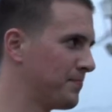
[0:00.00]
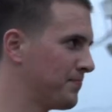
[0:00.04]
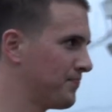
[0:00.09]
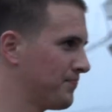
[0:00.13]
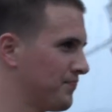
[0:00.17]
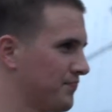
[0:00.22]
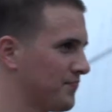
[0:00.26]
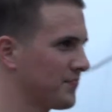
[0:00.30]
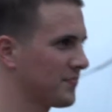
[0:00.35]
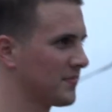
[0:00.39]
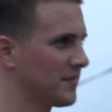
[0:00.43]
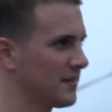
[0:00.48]
Is that
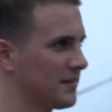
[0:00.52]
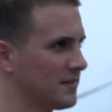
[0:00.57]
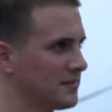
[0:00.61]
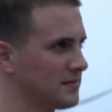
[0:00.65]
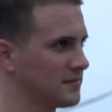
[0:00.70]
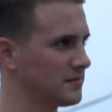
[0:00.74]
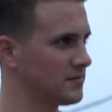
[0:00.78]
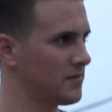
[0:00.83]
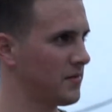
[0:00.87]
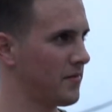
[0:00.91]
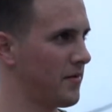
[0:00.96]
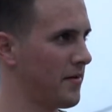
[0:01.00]
what you're following
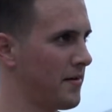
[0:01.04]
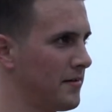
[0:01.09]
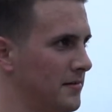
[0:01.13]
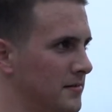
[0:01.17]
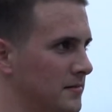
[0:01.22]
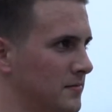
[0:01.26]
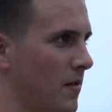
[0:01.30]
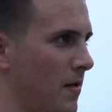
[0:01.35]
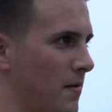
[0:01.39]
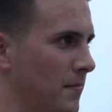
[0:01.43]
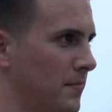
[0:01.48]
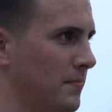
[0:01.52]
right now and
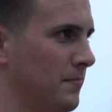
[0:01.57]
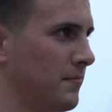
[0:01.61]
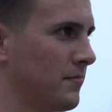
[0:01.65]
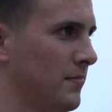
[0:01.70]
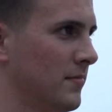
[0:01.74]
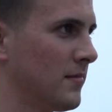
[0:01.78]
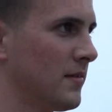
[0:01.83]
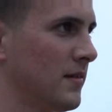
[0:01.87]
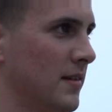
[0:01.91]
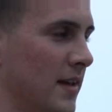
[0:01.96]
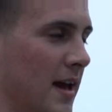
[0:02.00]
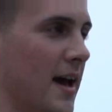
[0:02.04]
trying to gain mass?